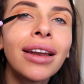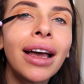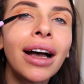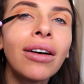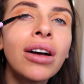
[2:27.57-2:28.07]

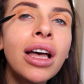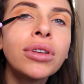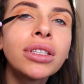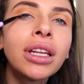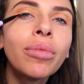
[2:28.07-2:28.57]
now.
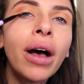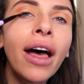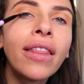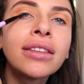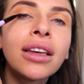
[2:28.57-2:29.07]
We're just gonna
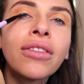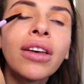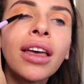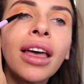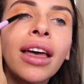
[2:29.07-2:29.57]
pat this over
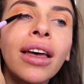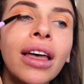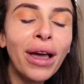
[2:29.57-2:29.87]
here.